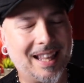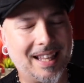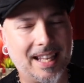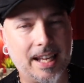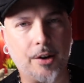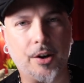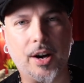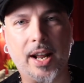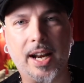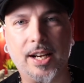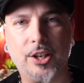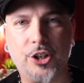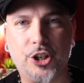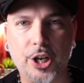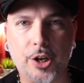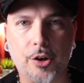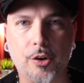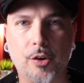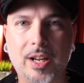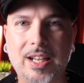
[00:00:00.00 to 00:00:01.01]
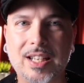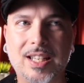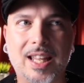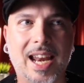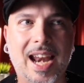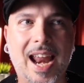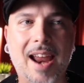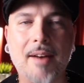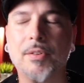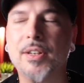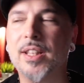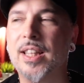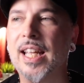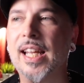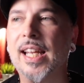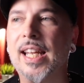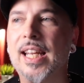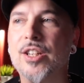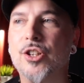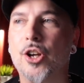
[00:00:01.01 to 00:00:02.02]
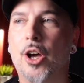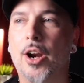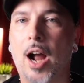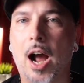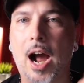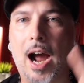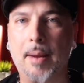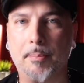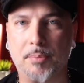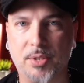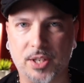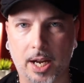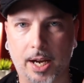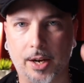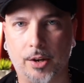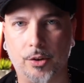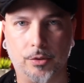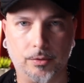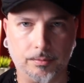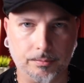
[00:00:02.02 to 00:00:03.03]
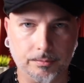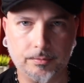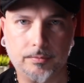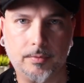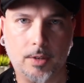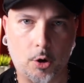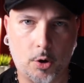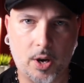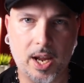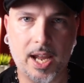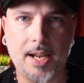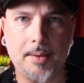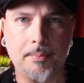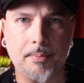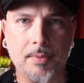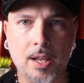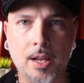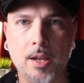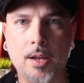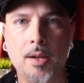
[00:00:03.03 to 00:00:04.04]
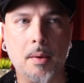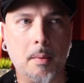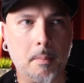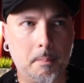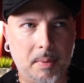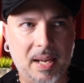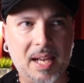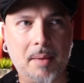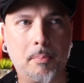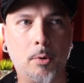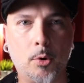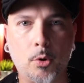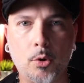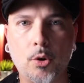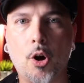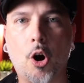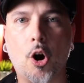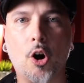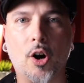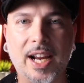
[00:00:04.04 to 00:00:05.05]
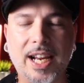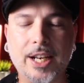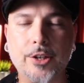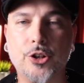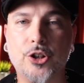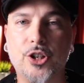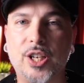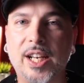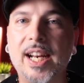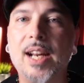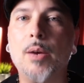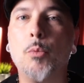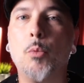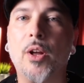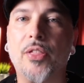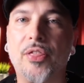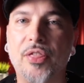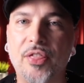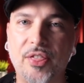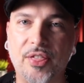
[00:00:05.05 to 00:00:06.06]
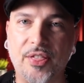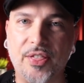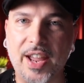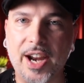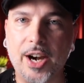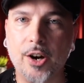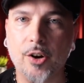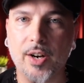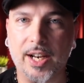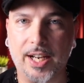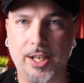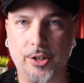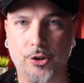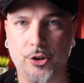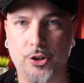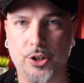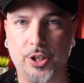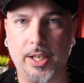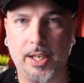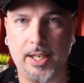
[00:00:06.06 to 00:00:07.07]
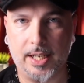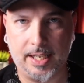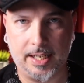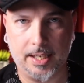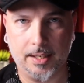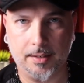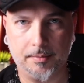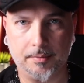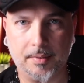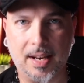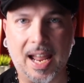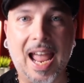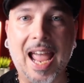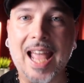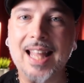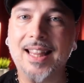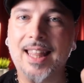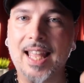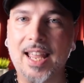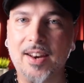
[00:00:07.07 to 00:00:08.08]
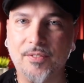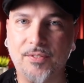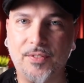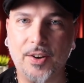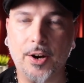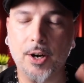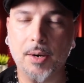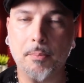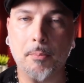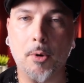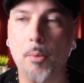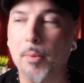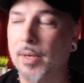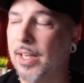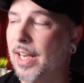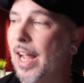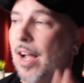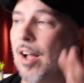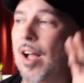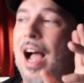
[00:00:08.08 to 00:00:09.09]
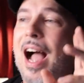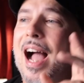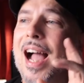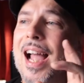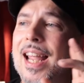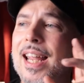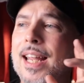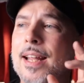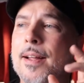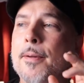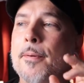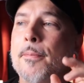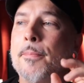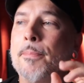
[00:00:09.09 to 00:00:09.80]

and the internet in general is that everything is on a hype cycle, okay? People are interested in what they're interested in at that very moment. Now, I